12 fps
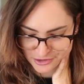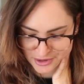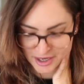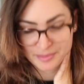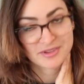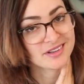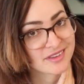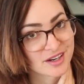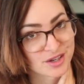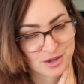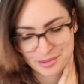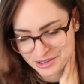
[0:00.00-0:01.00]
sure I update
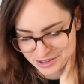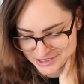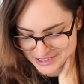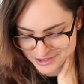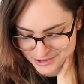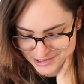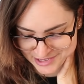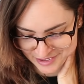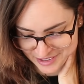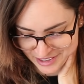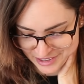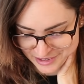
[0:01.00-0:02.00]
that a little bit because that's also
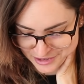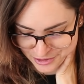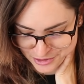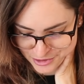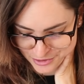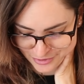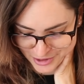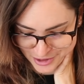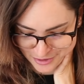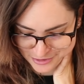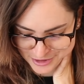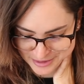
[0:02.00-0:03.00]
something I don't do
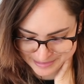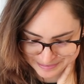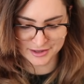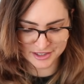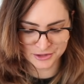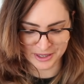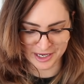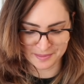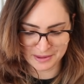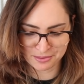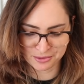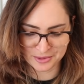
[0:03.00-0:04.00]
very often. So this way,
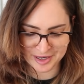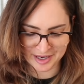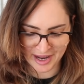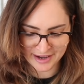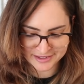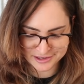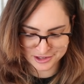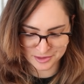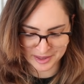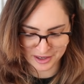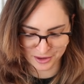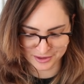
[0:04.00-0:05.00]
people will get access
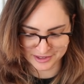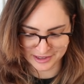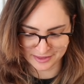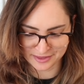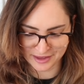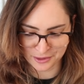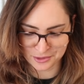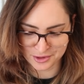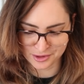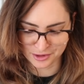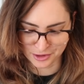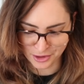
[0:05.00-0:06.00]
to my content, they
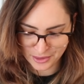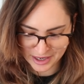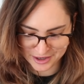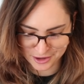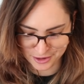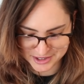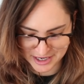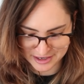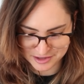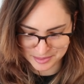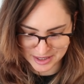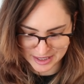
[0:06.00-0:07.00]
will know how to
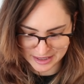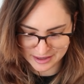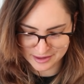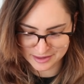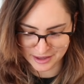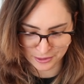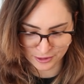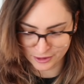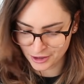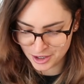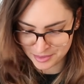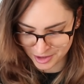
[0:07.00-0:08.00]
contact me, they will
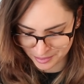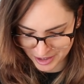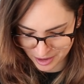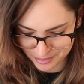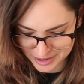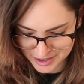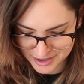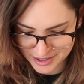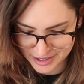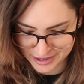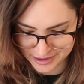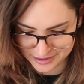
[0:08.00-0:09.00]
learn a bit about
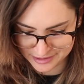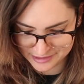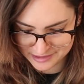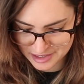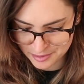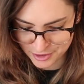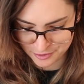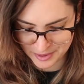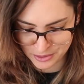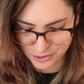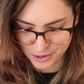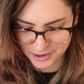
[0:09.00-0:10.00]
me and see a bit of
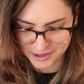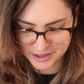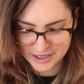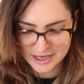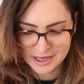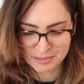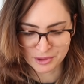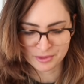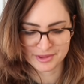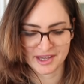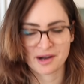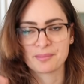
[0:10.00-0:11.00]
my work, but
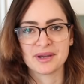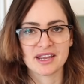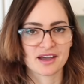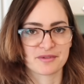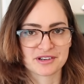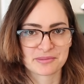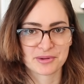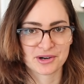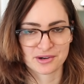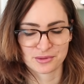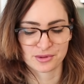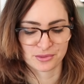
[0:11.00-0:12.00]
without me having to
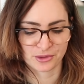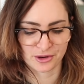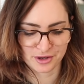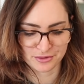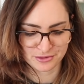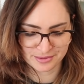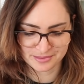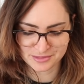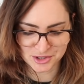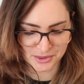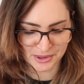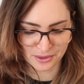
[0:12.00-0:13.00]
put in all the work of
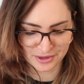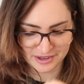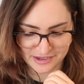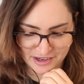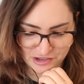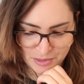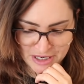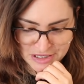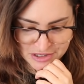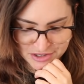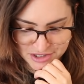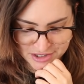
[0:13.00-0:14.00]
doing all these extra
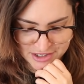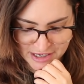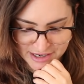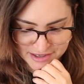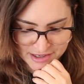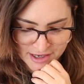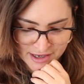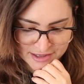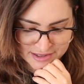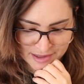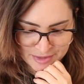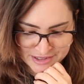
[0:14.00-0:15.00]
pages just yet.
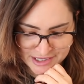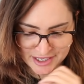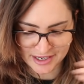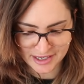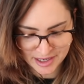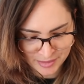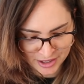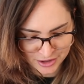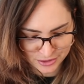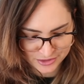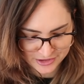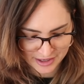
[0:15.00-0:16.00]
So that means I can get my
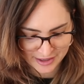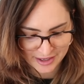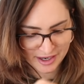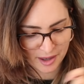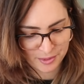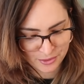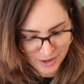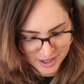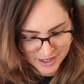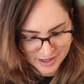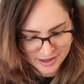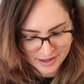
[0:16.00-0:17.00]
new site like up and
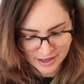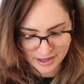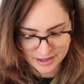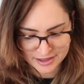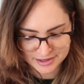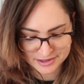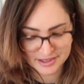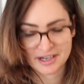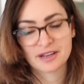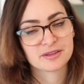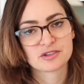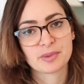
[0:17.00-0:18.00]
running. In
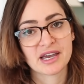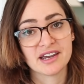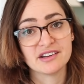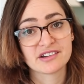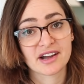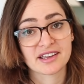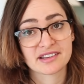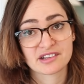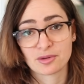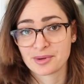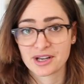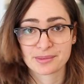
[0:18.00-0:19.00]
designing this page, I
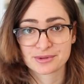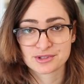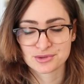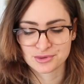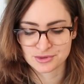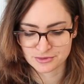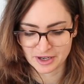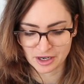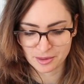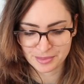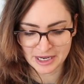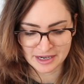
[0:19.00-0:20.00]
guess I'll be able to
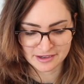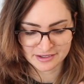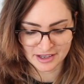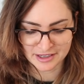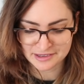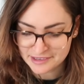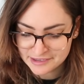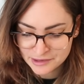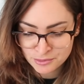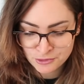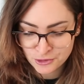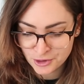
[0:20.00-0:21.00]
develop a design
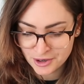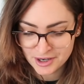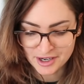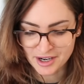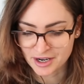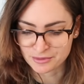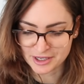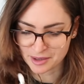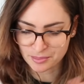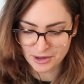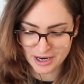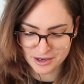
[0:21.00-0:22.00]
system for it and kind of
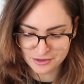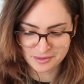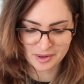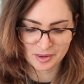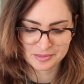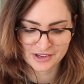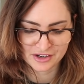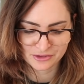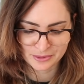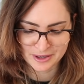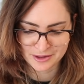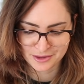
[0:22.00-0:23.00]
like a brand for my website
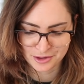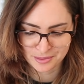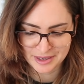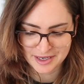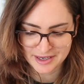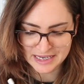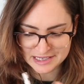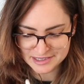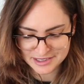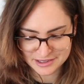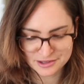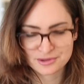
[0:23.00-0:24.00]
as well that'll make it
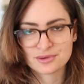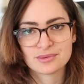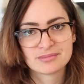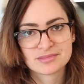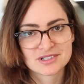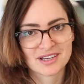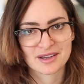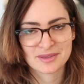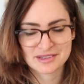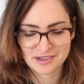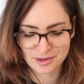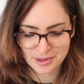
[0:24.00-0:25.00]
easier to
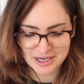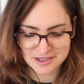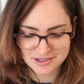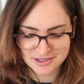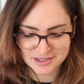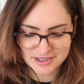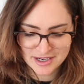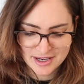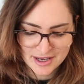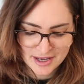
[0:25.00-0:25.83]
design these other pages.